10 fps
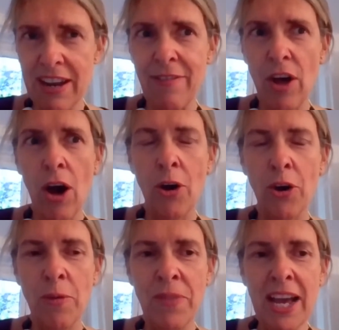even in the
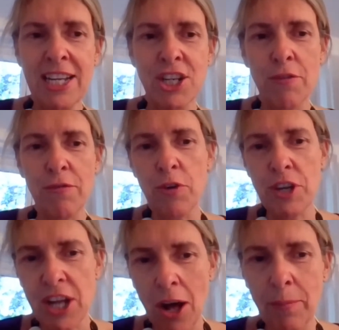home. So, for
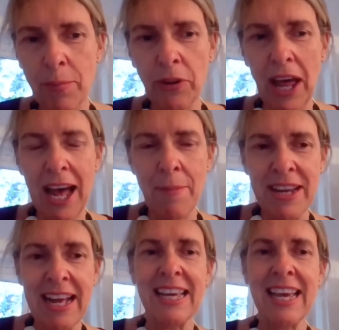example,
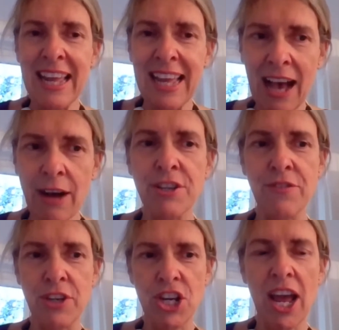getting out
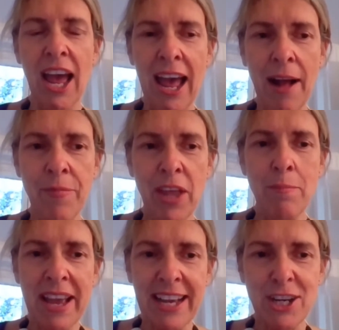of the chair,
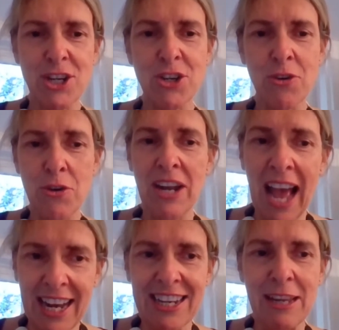making sure you
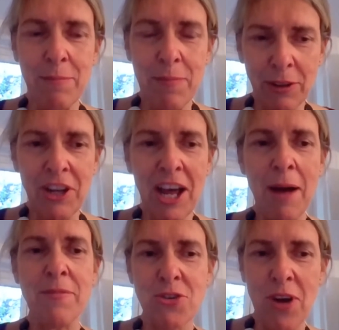can actually build
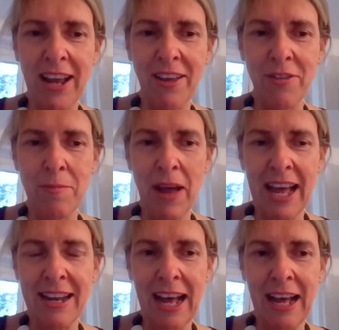up the strength
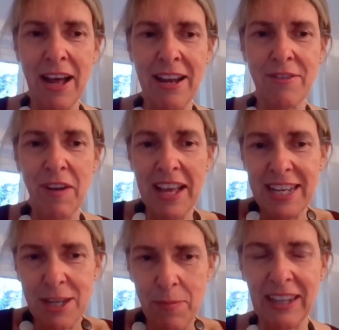and
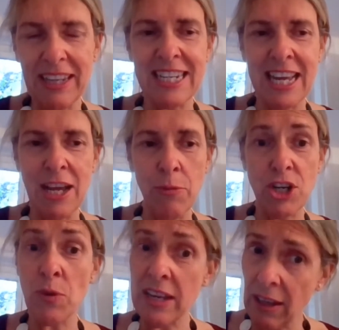flexibility,
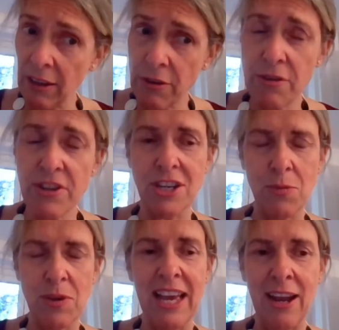which we lose
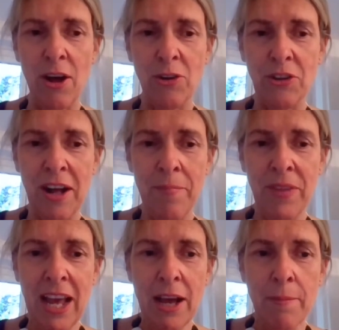as we get older.
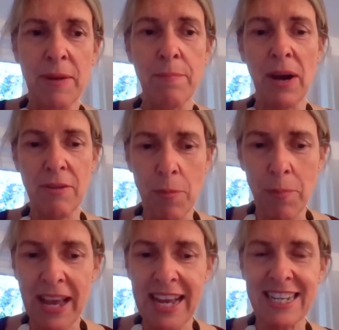But by
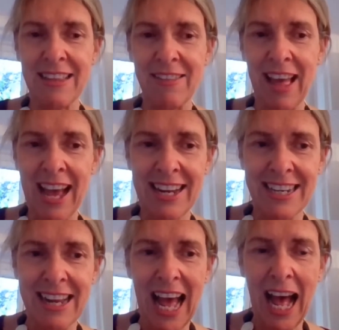repeating
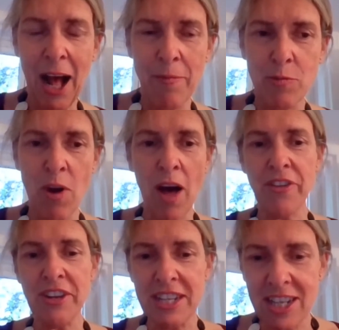that,
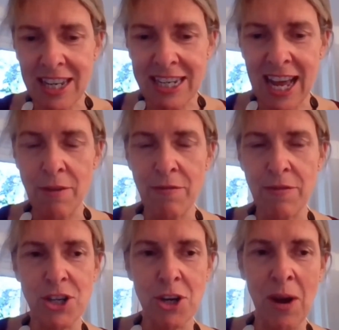rather than sitting down
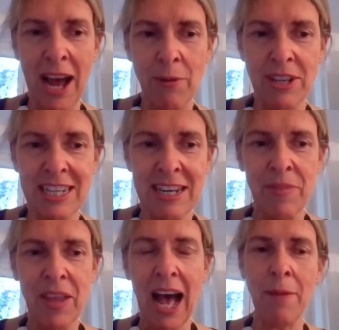for 2 hours,